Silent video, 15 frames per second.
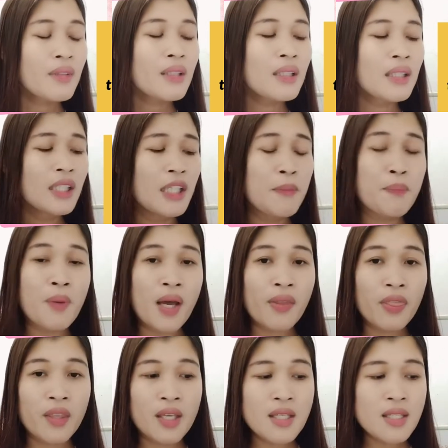In
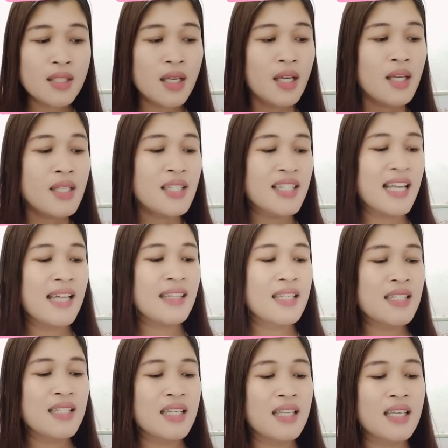practice,
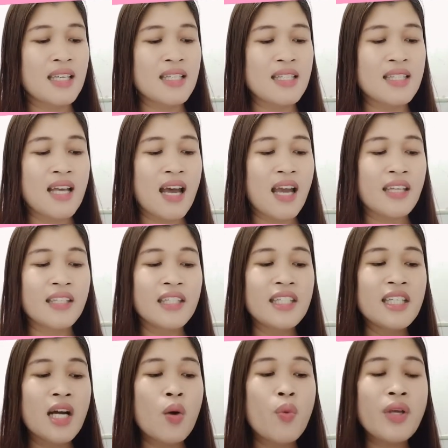statistics is the
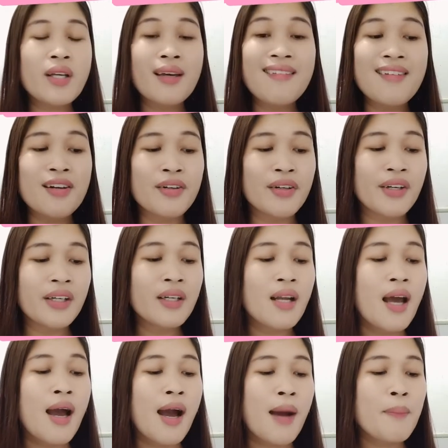idea we can learn
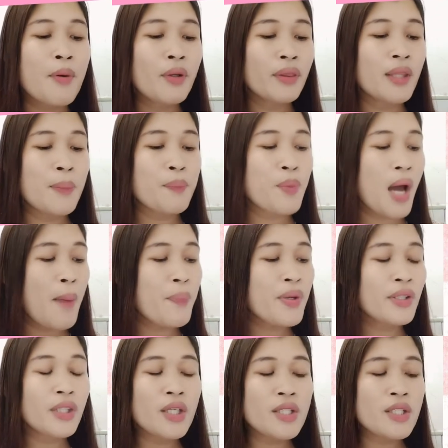about the
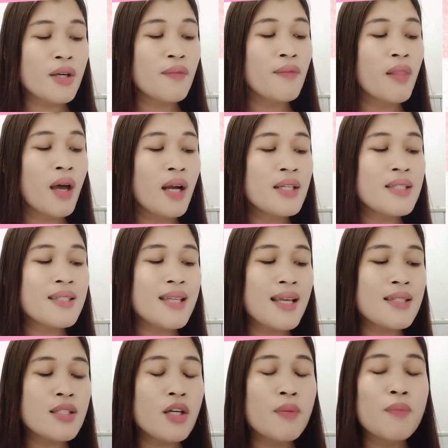properties of large
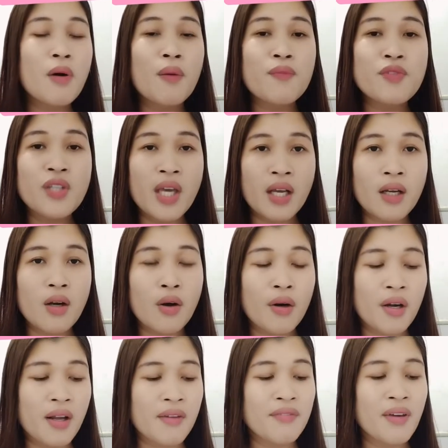sets of objects or
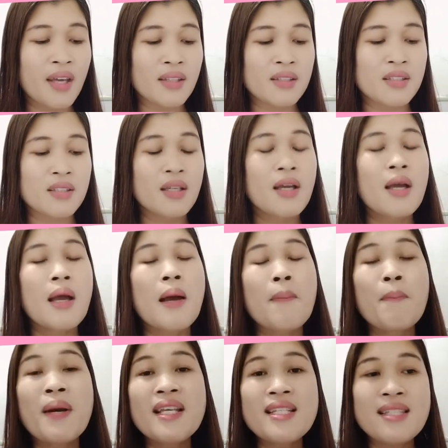events
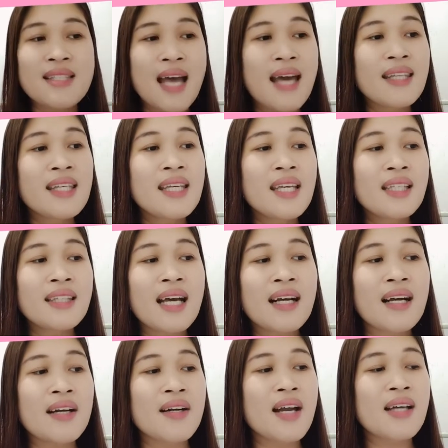by studying the
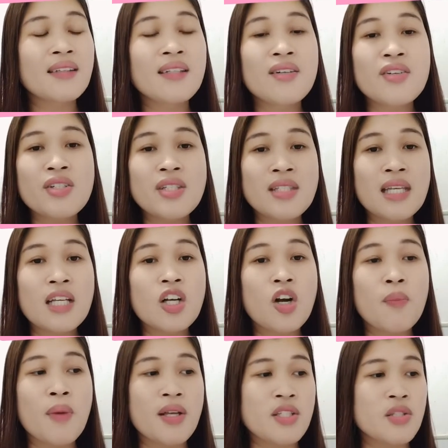characteristics
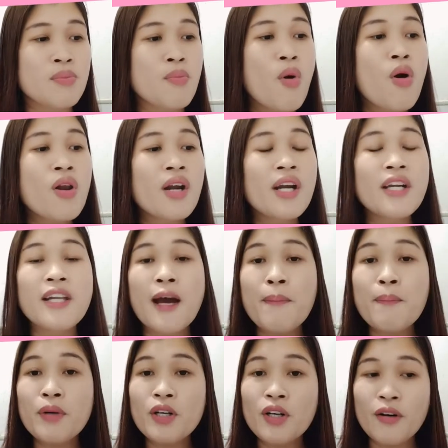of a smaller
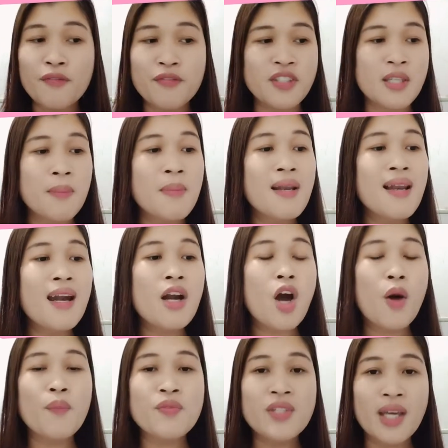number of similar
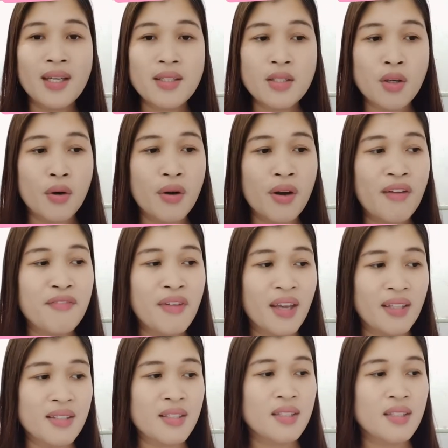objects or events.